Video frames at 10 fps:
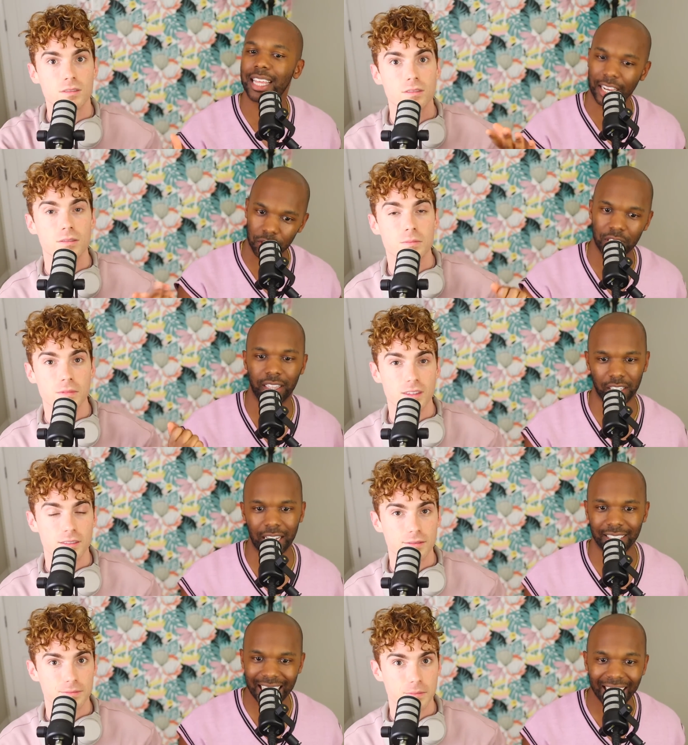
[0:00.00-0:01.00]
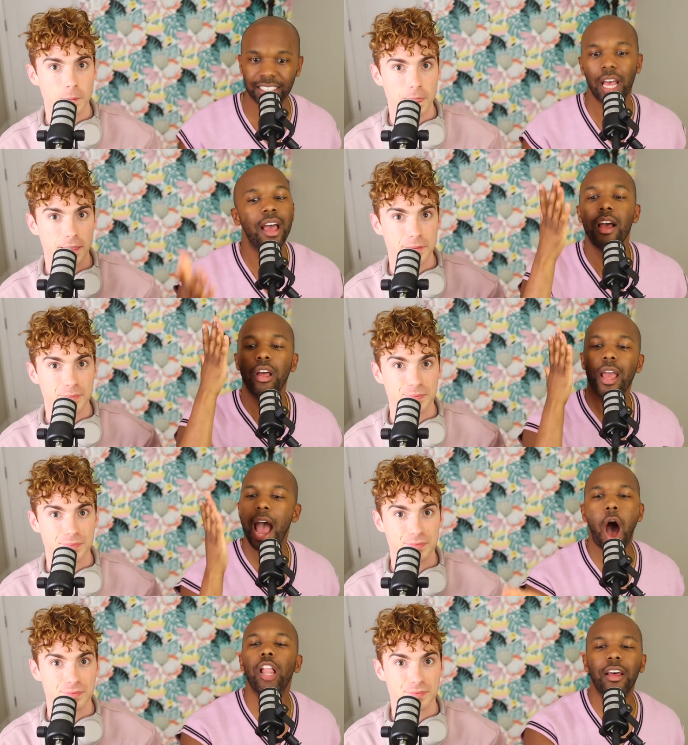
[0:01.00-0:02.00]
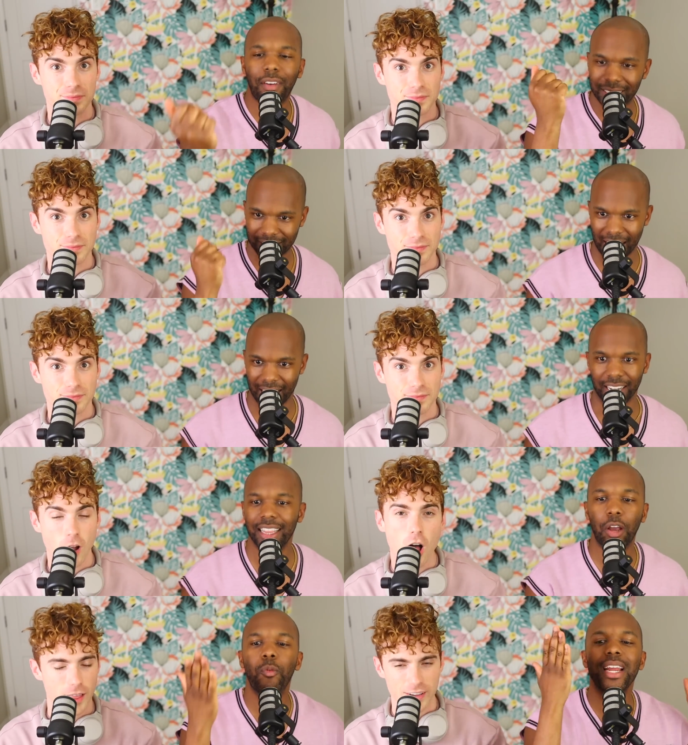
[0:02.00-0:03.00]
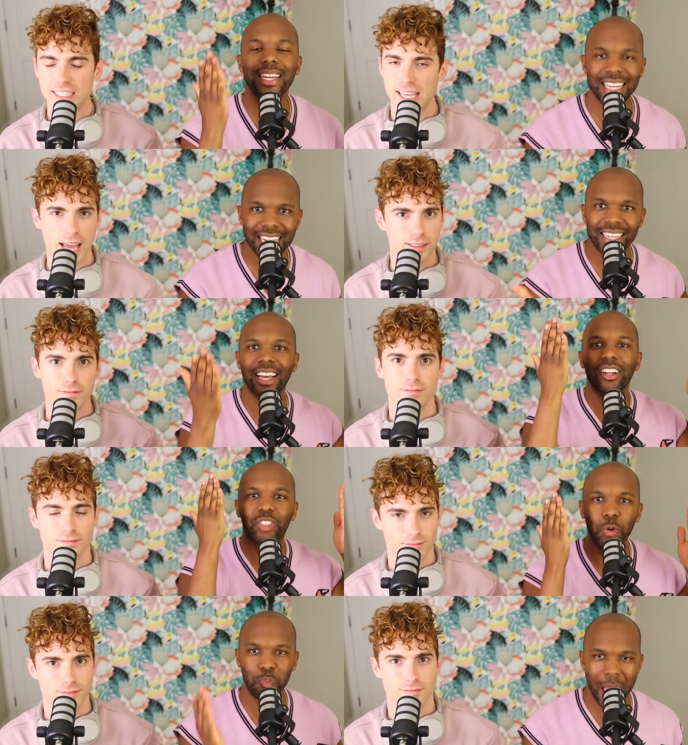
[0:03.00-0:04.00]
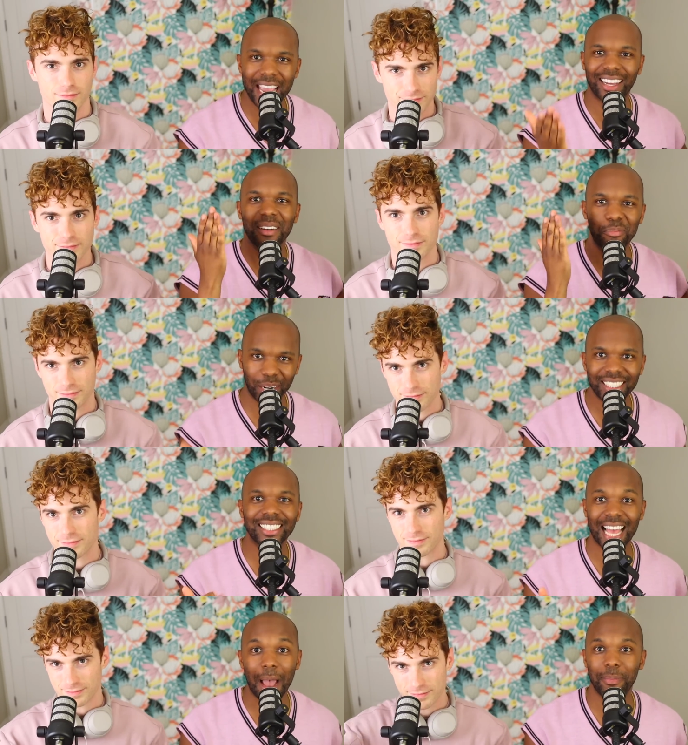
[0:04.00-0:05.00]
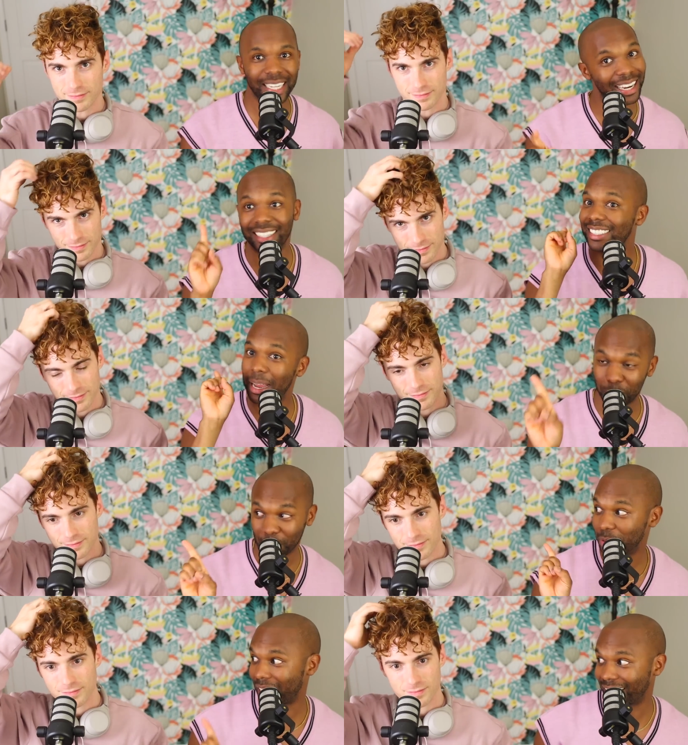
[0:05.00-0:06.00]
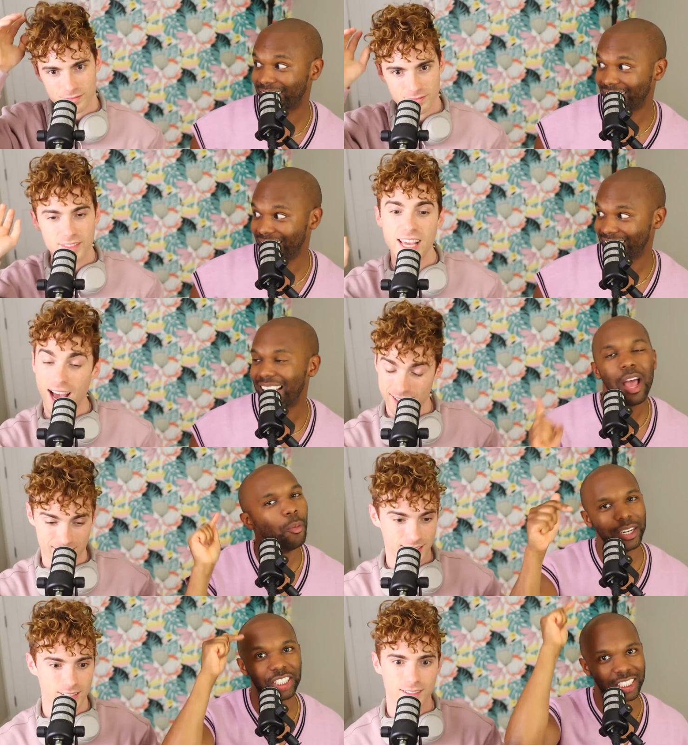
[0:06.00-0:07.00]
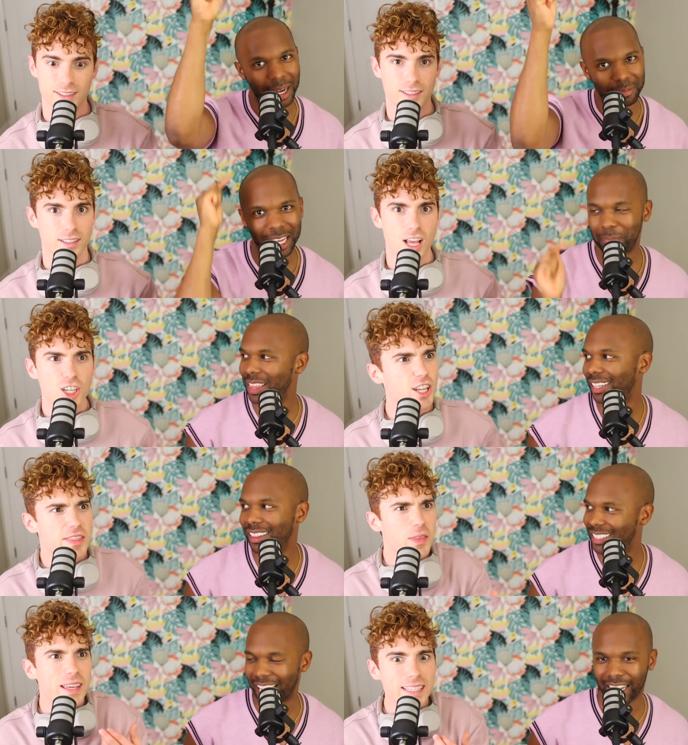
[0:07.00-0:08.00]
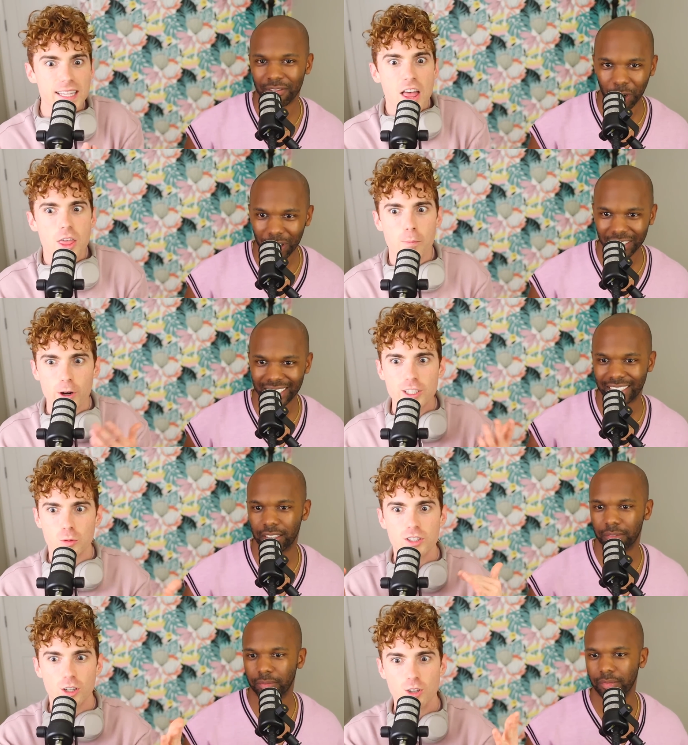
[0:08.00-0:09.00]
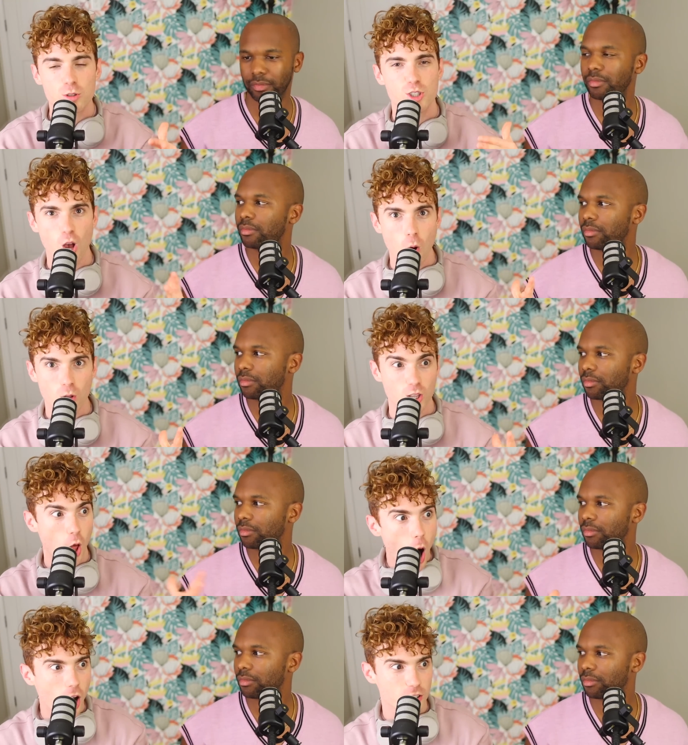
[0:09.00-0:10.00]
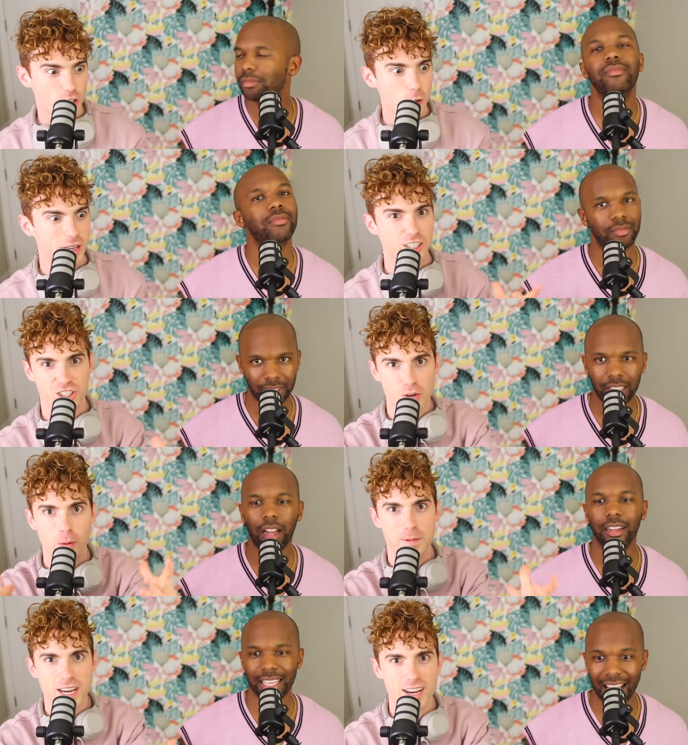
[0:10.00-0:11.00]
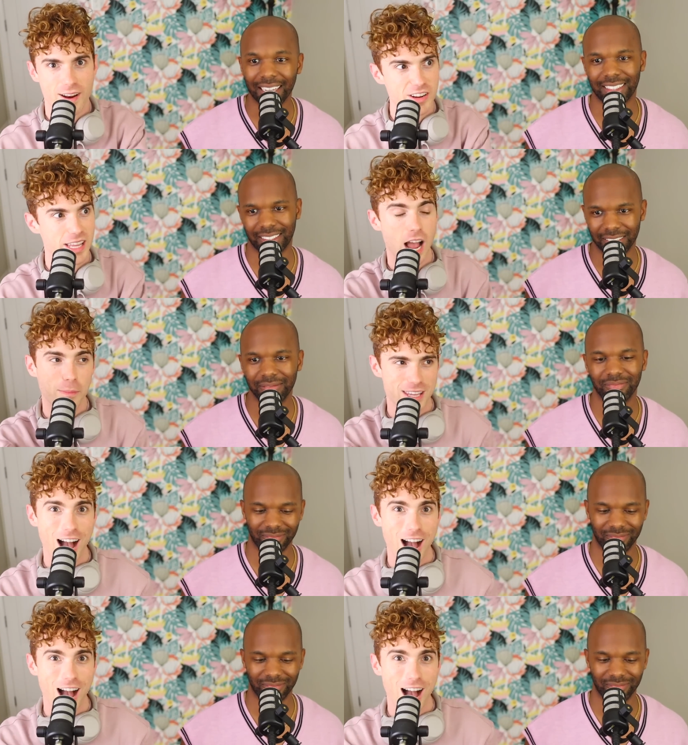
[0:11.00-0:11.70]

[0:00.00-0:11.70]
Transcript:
Speaker 1: Thank you to Little Nas X. All of us can. Like All of we us need can. to make bridges happen again because that bridge was
Speaker 2: excellent. Yes. When she jumped up the, the second is, verse. The bridge was also so long too because she repeated yes. everything up the